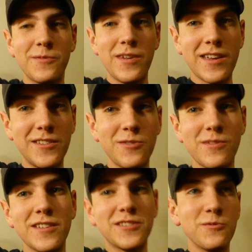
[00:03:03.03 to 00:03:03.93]
We could
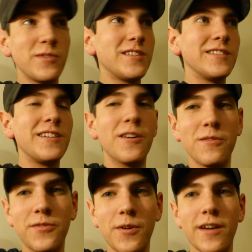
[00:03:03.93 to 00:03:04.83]
do this, so we should
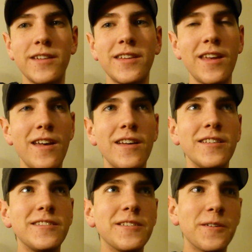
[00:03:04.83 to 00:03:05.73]
go for it.
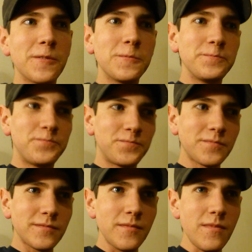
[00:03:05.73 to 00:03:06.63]
So,
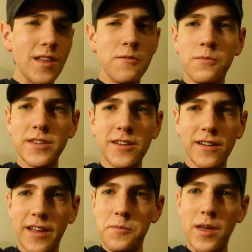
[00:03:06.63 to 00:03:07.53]
we
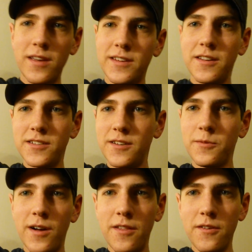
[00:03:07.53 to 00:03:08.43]
started, like, paying attention
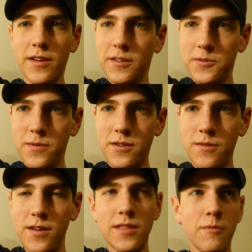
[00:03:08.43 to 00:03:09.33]
to what other guilds were
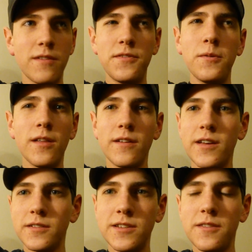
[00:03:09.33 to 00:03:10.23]
doing. There were a few other
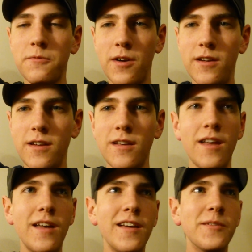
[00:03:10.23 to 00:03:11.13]
guilds in the
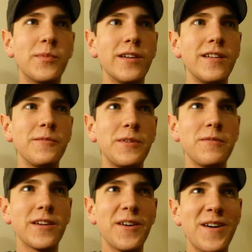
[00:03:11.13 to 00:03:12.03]
running, but we
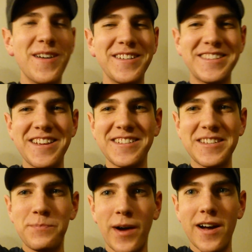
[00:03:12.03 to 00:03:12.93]
would go send
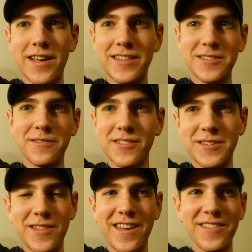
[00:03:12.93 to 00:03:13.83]
spies over
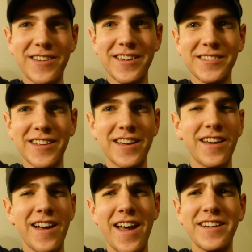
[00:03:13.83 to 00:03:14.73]
to the other guild.
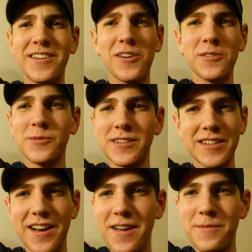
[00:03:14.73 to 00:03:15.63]
Like, I had an alt one
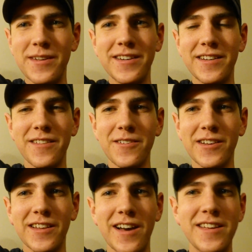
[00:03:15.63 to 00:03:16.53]
time in another
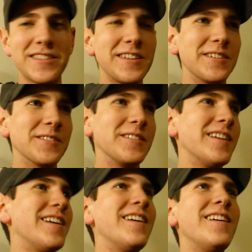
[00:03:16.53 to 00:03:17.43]
alliance guild,
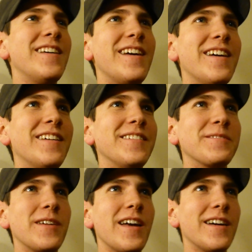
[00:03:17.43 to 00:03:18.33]

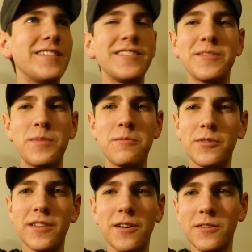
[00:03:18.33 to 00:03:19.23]
and we had some
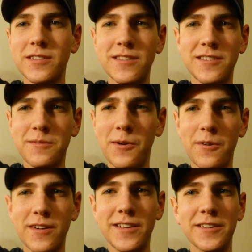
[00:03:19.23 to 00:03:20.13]
people with alts in some
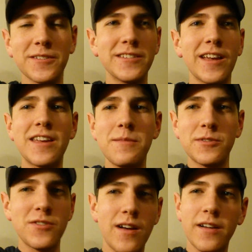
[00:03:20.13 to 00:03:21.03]
horde guilds, like,
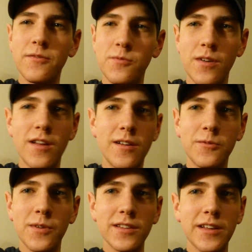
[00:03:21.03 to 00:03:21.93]
keeping track of
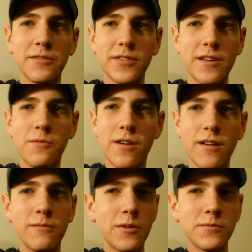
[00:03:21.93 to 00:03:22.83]
what level they
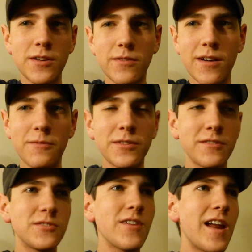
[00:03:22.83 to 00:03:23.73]
were and what was going on, what
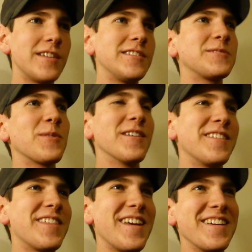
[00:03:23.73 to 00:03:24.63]
their strategies were
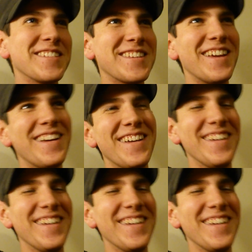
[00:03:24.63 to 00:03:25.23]
and things.